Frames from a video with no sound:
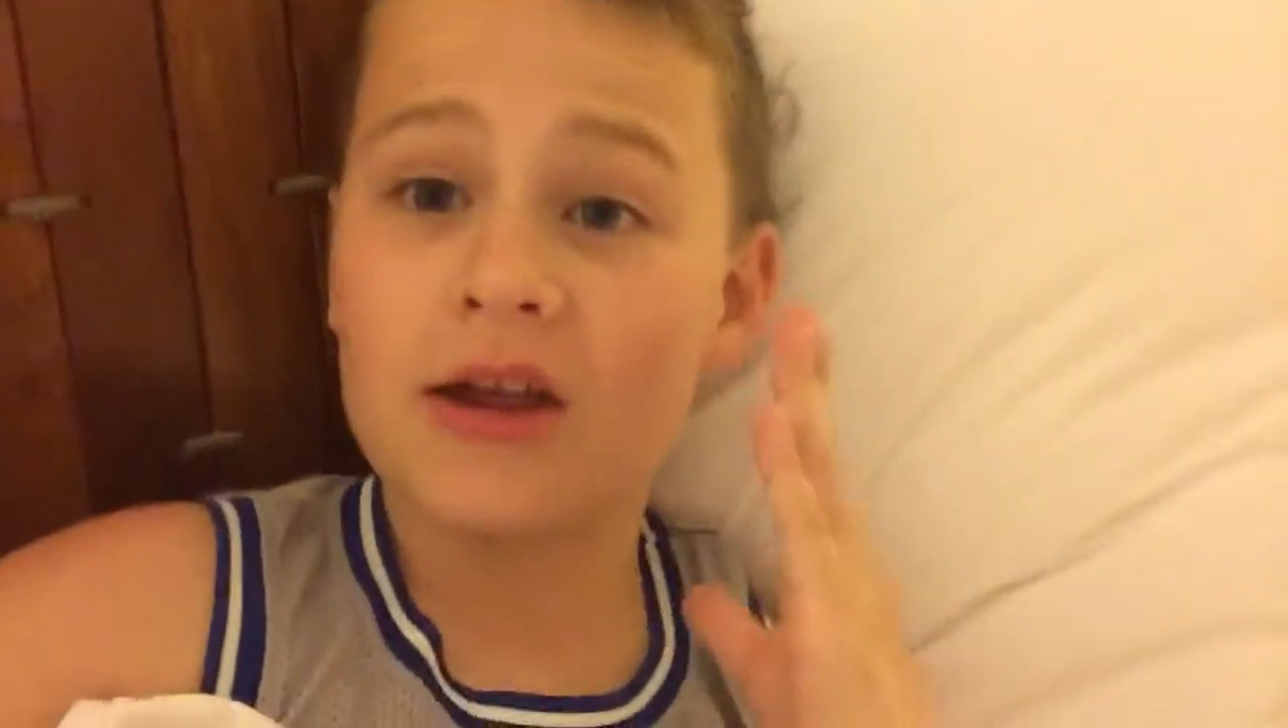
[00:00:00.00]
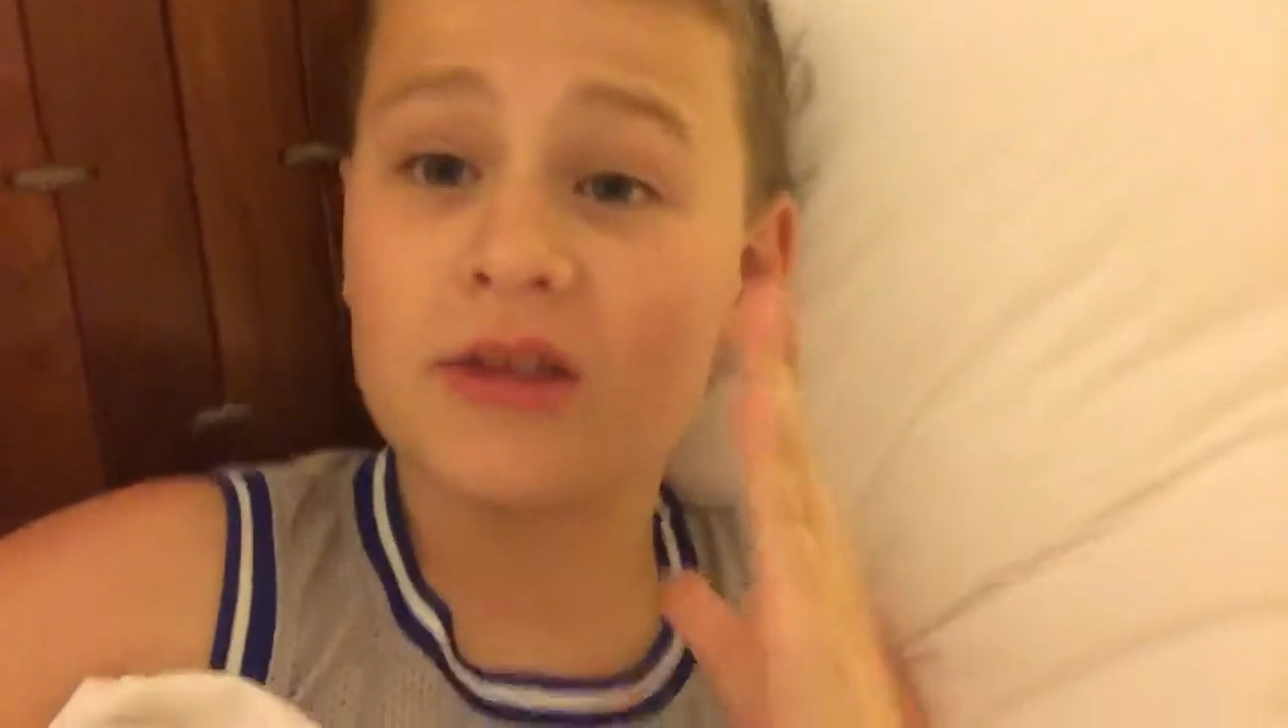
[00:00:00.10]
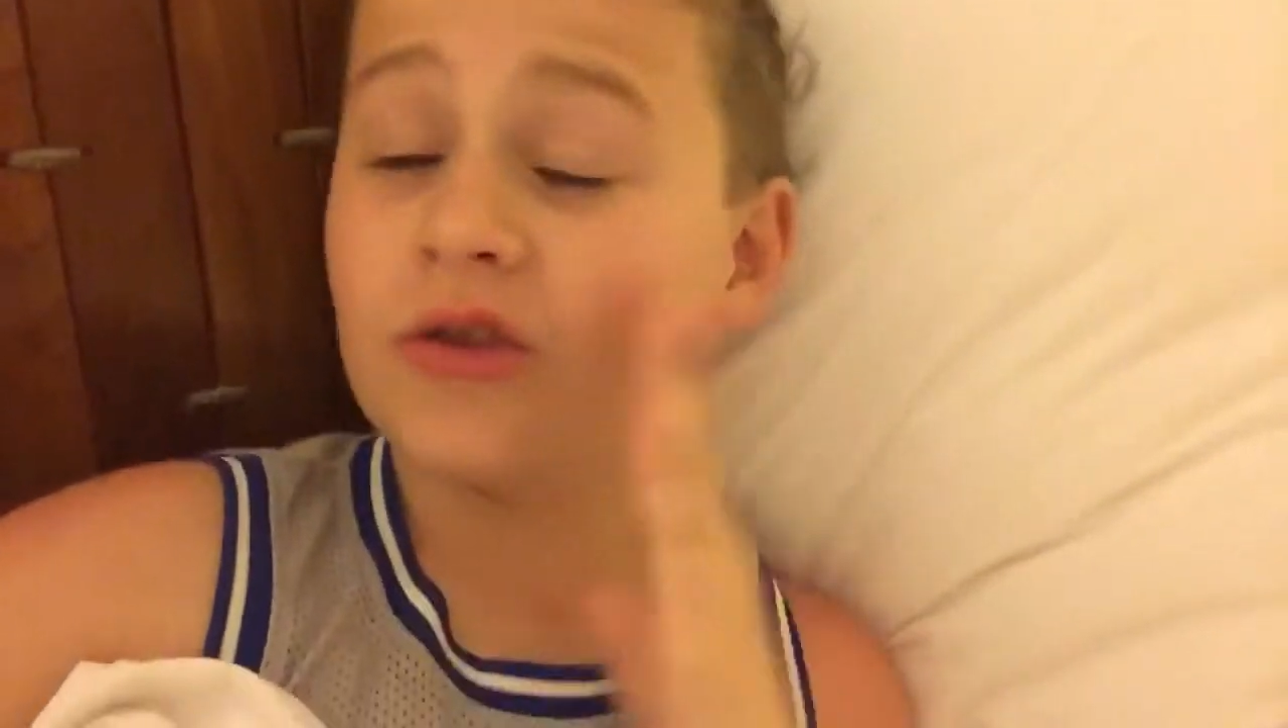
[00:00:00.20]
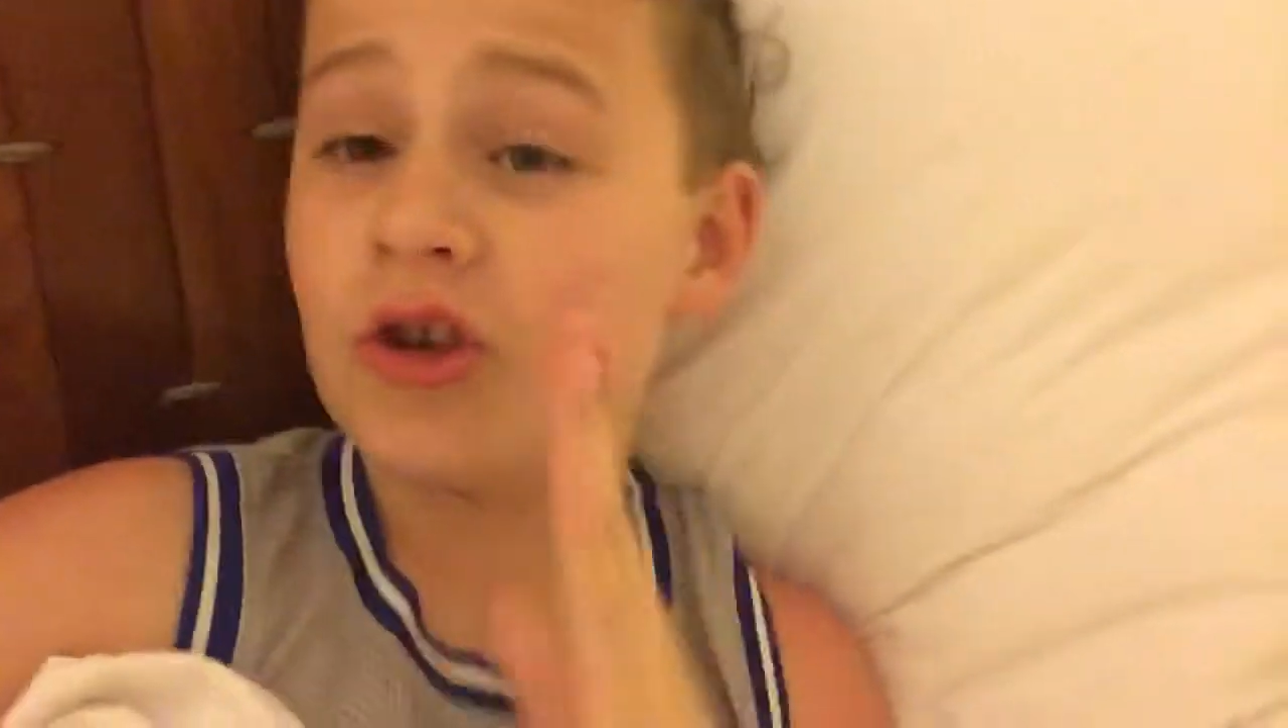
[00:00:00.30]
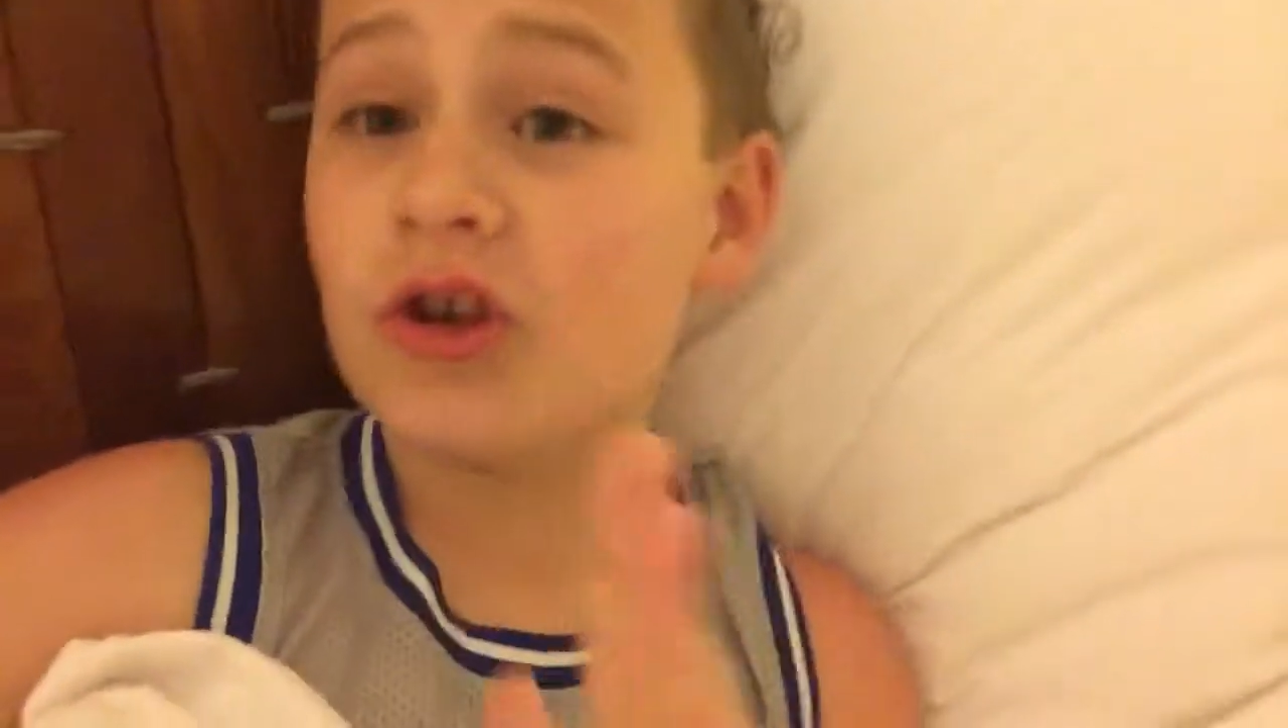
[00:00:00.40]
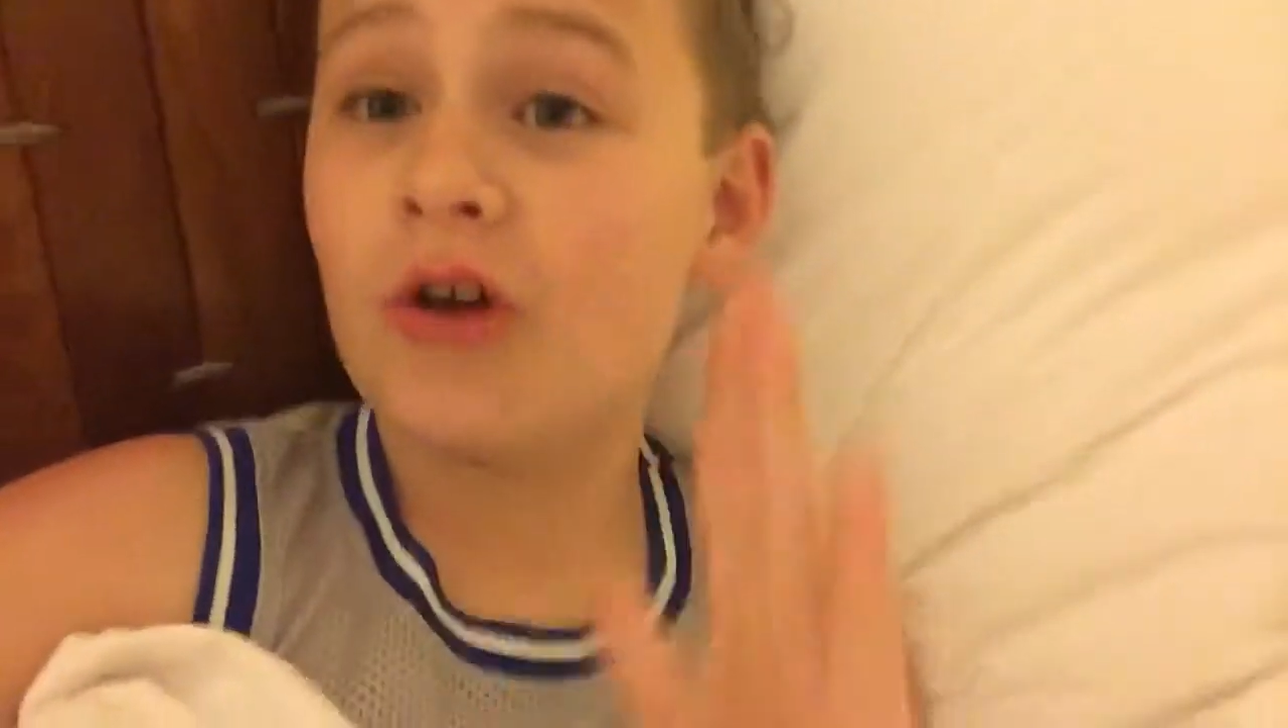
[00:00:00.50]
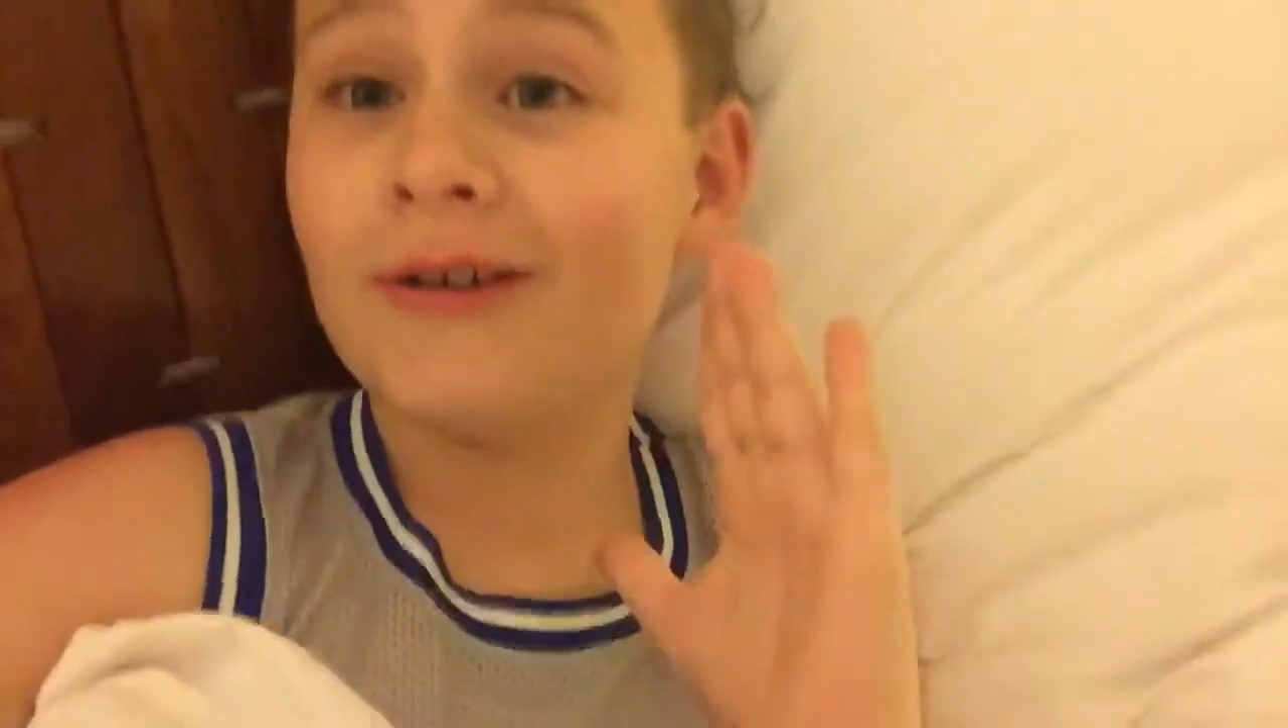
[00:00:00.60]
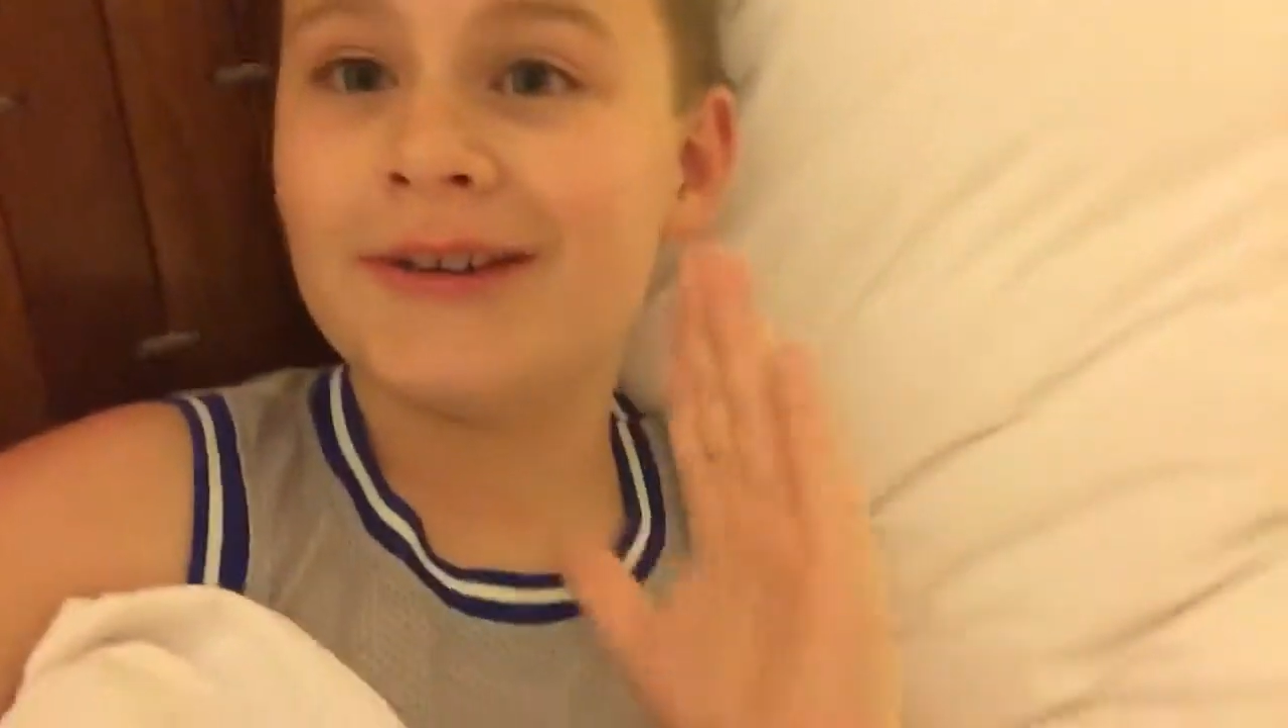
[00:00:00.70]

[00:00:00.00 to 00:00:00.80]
The young